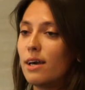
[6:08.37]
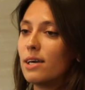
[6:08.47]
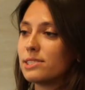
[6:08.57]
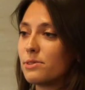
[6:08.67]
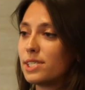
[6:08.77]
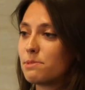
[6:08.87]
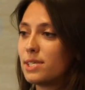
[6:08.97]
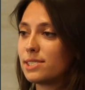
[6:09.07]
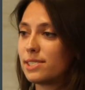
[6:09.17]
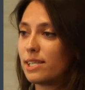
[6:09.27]
So this
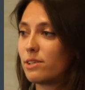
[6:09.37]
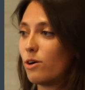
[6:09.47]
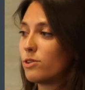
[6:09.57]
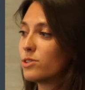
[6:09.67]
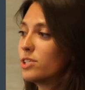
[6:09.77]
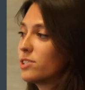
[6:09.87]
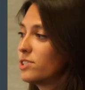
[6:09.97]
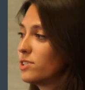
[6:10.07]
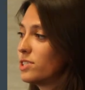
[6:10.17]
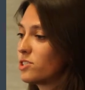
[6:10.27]
means that all you need to
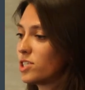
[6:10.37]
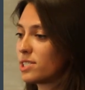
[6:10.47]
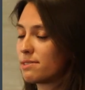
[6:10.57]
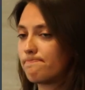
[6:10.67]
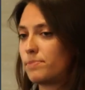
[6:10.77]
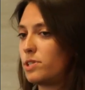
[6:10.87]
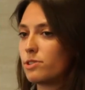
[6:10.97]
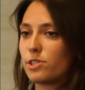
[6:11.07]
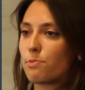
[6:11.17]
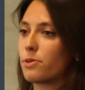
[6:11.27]
do is just
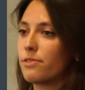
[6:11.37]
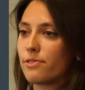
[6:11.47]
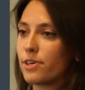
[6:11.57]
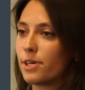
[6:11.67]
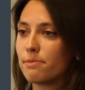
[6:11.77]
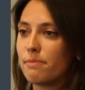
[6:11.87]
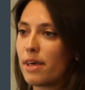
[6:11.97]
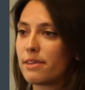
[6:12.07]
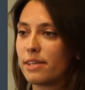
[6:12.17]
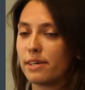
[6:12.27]
use your preferred
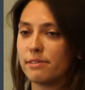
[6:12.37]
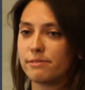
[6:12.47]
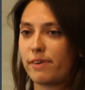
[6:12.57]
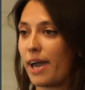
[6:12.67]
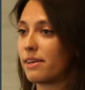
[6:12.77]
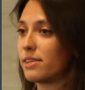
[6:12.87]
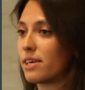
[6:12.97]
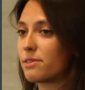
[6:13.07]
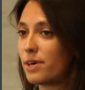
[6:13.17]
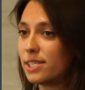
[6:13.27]
method of handling
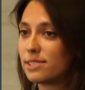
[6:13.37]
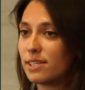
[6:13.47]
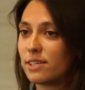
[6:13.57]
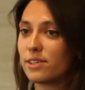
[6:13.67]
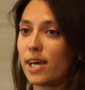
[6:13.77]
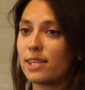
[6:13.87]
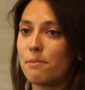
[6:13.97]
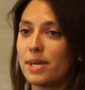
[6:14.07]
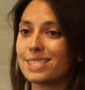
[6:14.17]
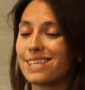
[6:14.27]
threads in your
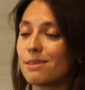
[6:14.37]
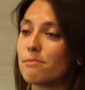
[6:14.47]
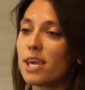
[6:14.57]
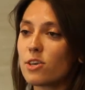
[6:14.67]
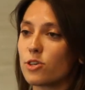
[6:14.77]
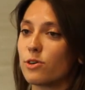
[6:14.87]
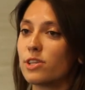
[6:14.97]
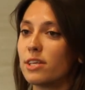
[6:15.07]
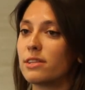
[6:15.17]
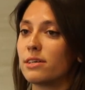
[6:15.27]
database and make sure
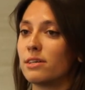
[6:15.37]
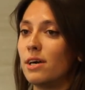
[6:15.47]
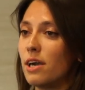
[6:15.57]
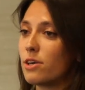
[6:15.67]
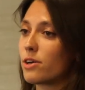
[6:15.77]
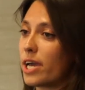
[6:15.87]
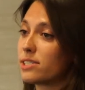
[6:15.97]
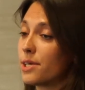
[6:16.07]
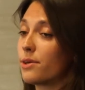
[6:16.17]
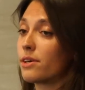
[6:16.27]
that you're
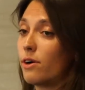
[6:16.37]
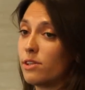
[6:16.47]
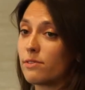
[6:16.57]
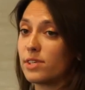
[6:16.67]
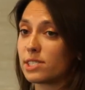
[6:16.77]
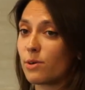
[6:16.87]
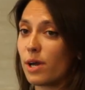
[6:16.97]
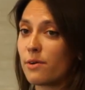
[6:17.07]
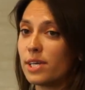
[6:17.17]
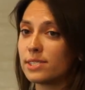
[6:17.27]
executing all of these
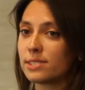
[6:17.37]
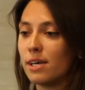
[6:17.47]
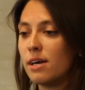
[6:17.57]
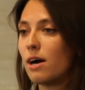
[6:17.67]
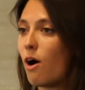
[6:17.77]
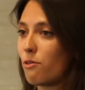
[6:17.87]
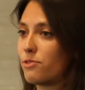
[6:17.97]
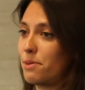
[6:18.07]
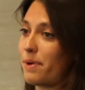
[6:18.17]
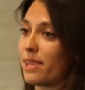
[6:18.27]
queries off
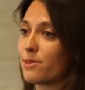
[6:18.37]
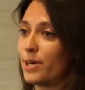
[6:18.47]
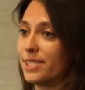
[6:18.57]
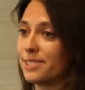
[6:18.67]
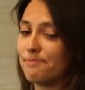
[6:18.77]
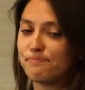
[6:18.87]
the main thread.